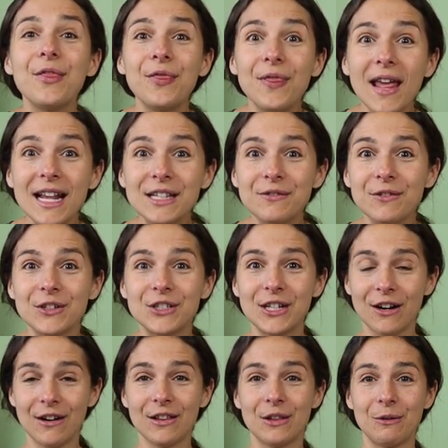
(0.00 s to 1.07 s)
Thanks for
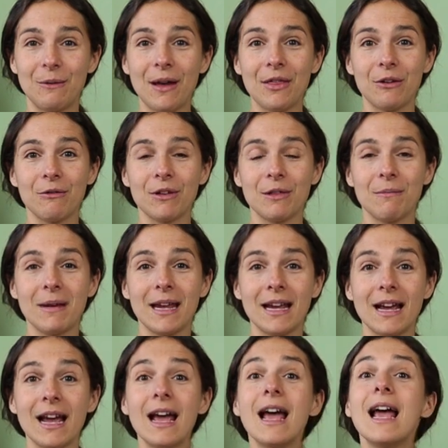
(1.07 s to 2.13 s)
sharing the weather with
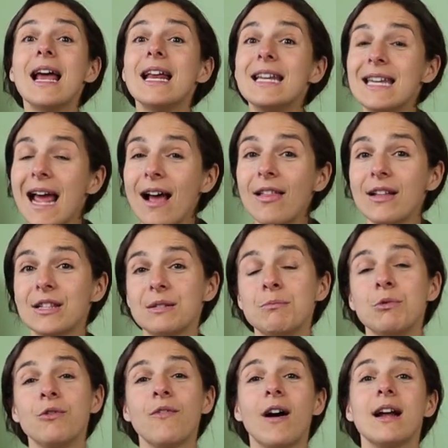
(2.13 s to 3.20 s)
me. Now let's
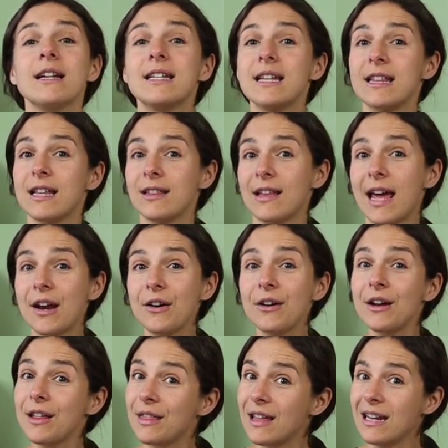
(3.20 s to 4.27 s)
move on to the
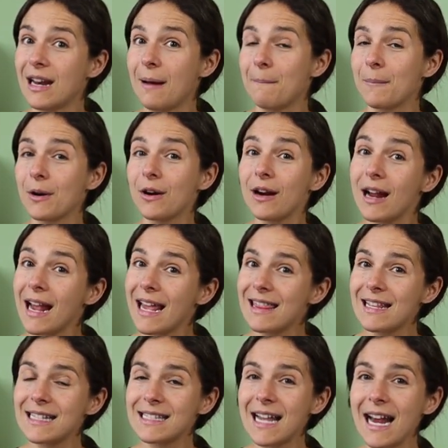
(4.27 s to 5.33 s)
letter, the number, and
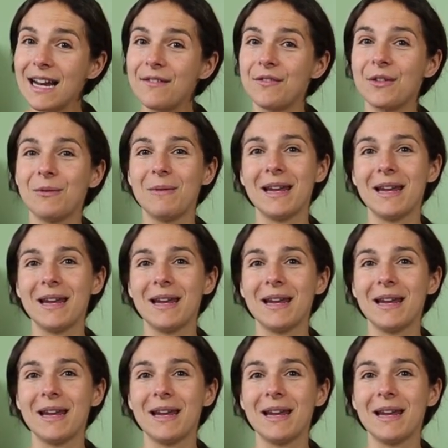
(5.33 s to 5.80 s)
the sign of the